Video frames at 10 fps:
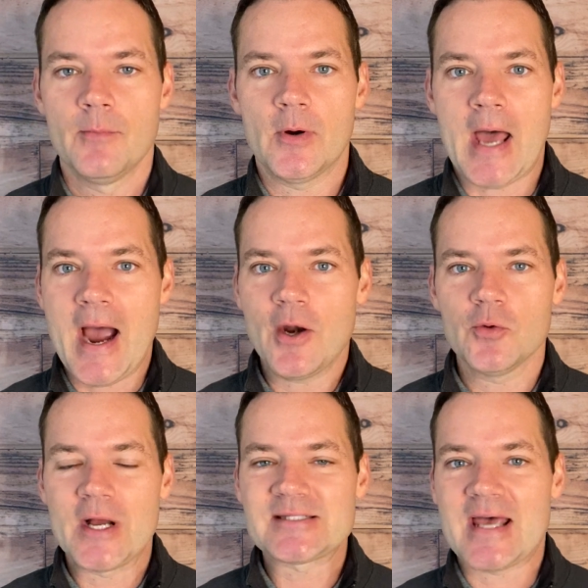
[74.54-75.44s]
But I
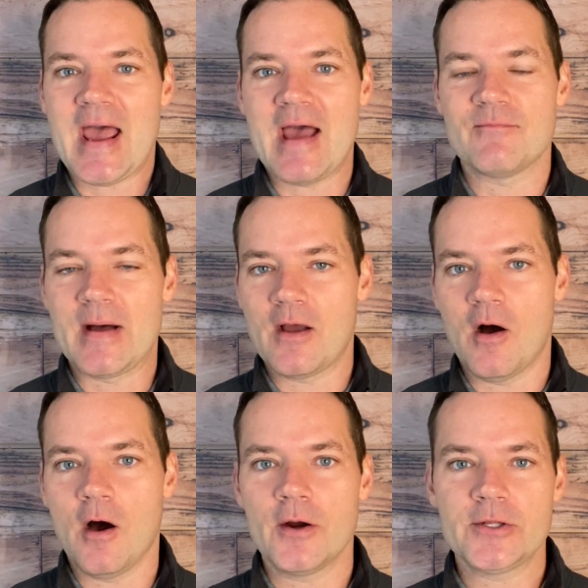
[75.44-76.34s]
don't like to have my
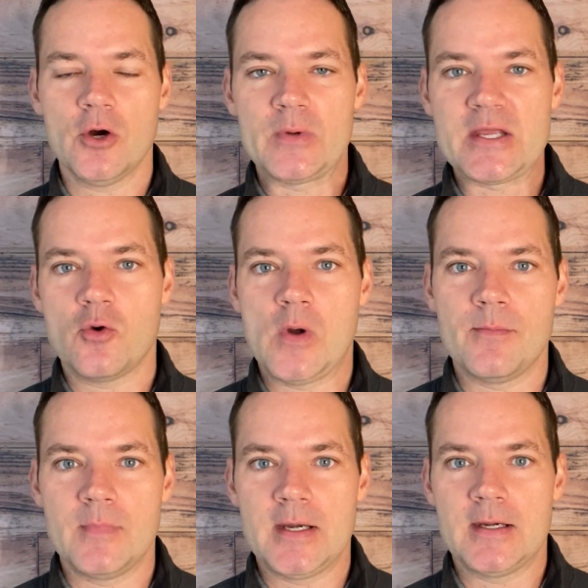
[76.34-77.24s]
audio
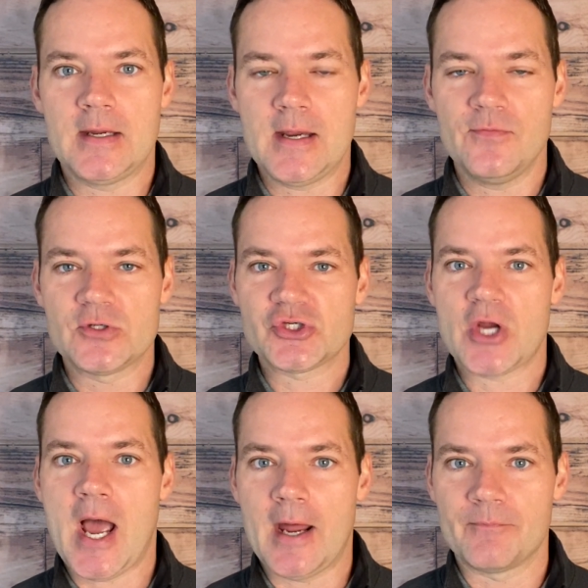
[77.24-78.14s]
equipment in the
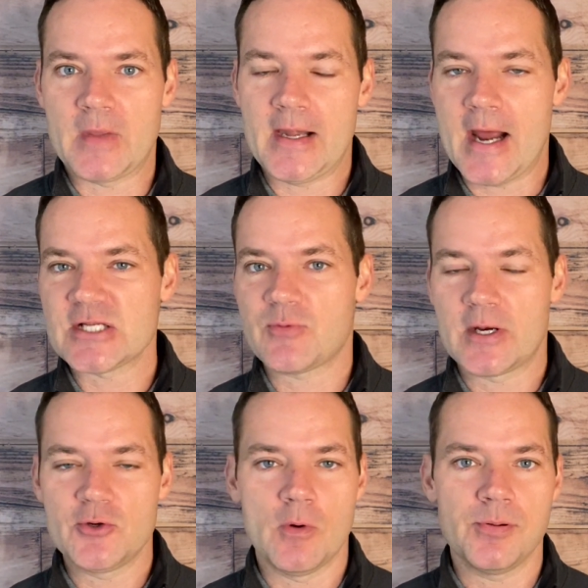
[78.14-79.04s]
shot. And I just want
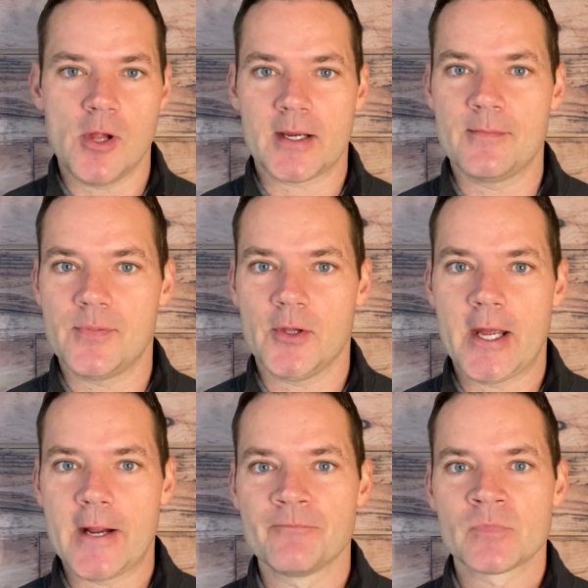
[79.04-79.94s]
to do a plug and
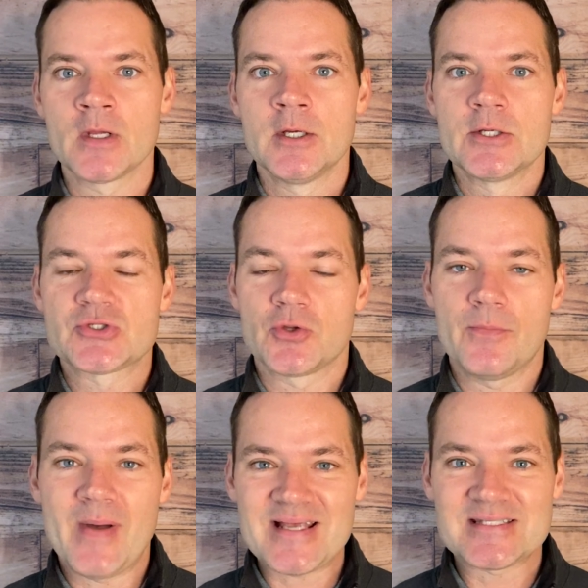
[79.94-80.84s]
play. So the
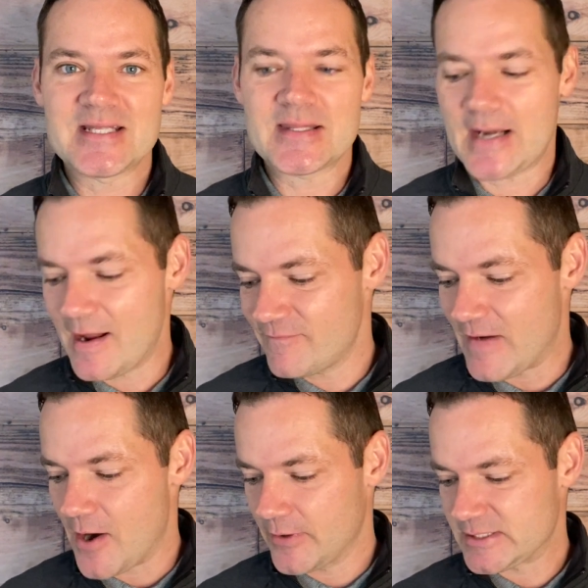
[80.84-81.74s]
best thing that I
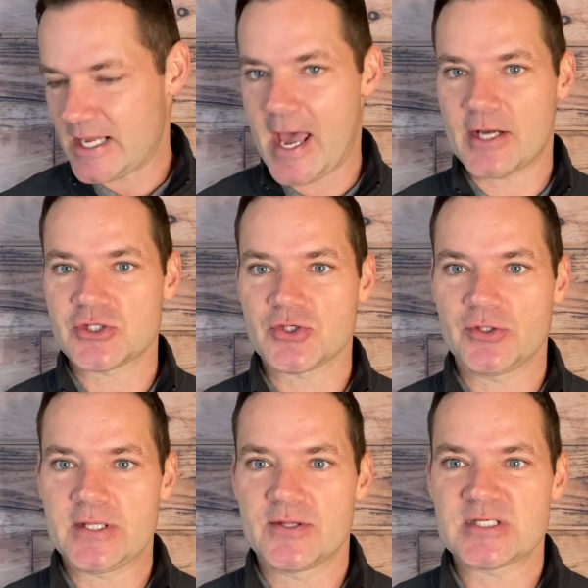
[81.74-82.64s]
found is
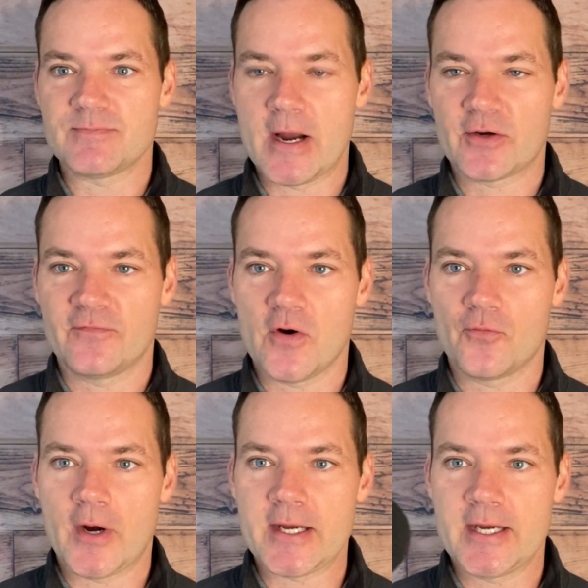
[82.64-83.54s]
actually this microphone
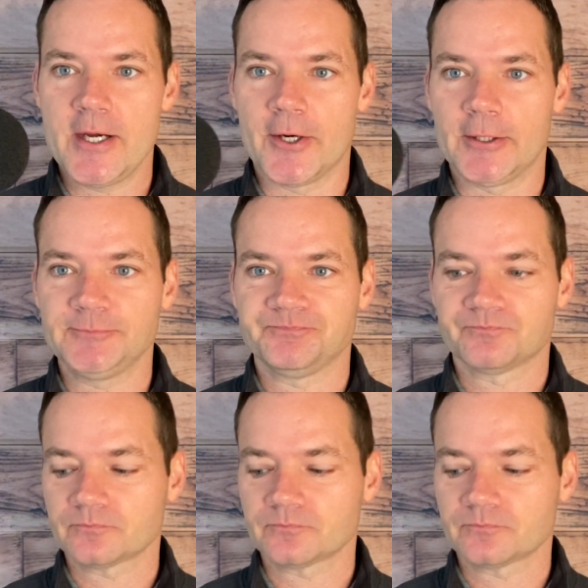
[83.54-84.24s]
right here.